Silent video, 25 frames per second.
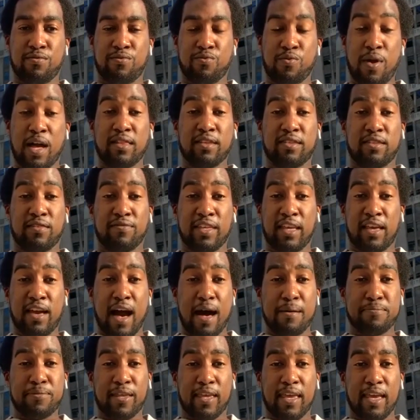relatively
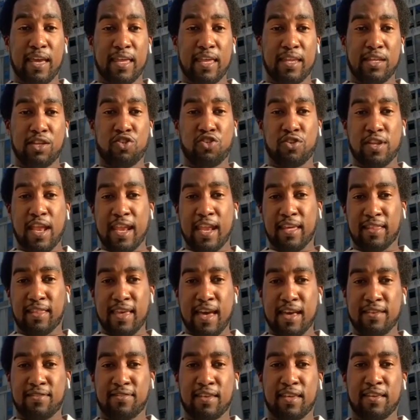complicated, genetic
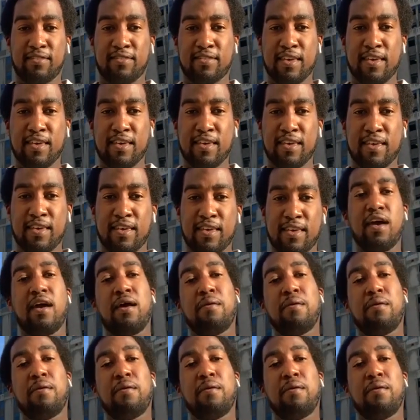testing, et cetera